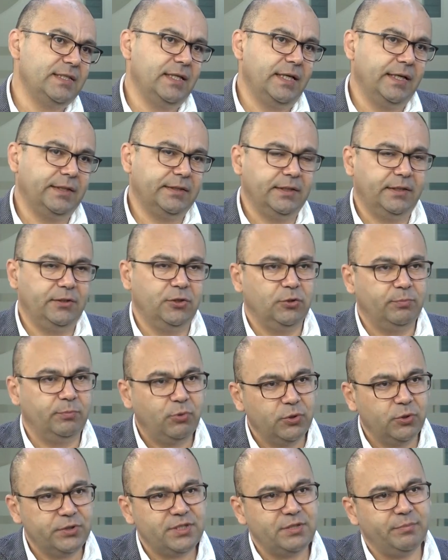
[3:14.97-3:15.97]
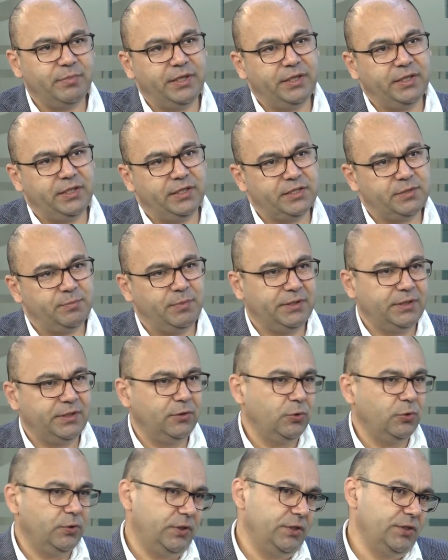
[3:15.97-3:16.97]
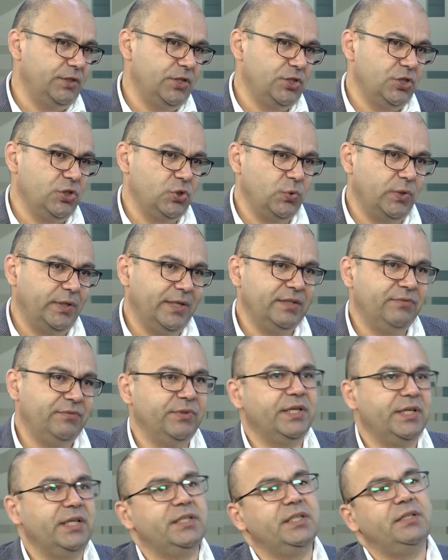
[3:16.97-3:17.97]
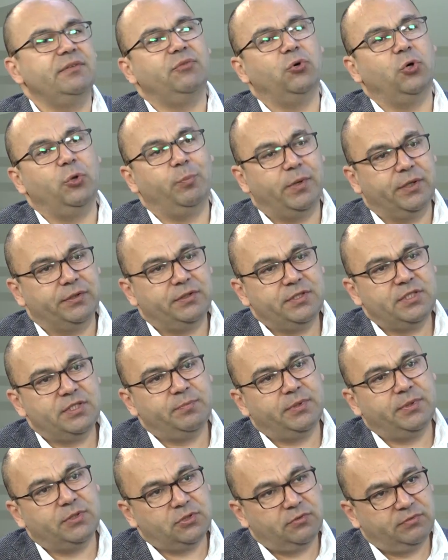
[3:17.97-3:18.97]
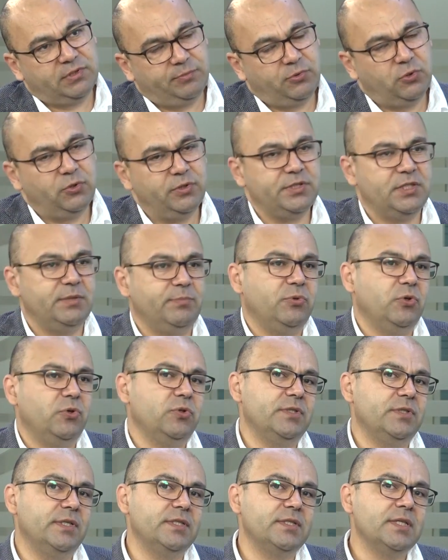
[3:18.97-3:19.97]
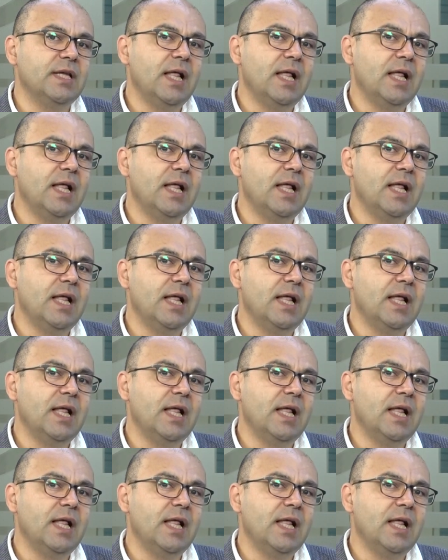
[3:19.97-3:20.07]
like the policymakers, but then organizations who are advocating for participants of the policy process.